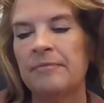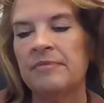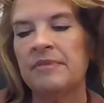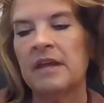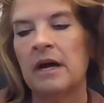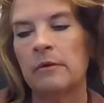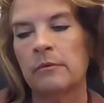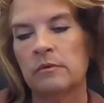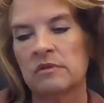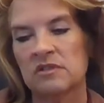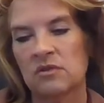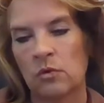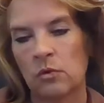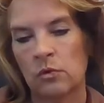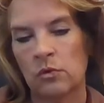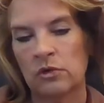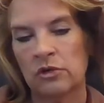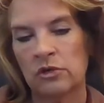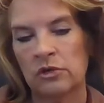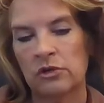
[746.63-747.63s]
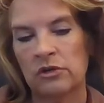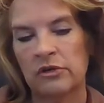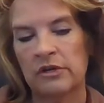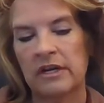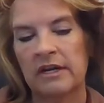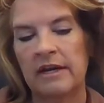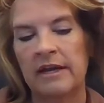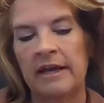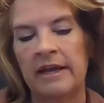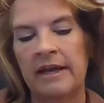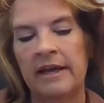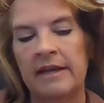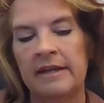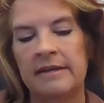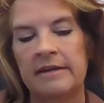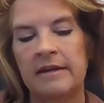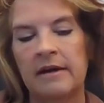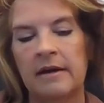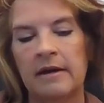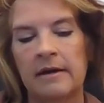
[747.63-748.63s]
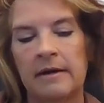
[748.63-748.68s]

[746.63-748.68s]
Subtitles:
that was ordered, and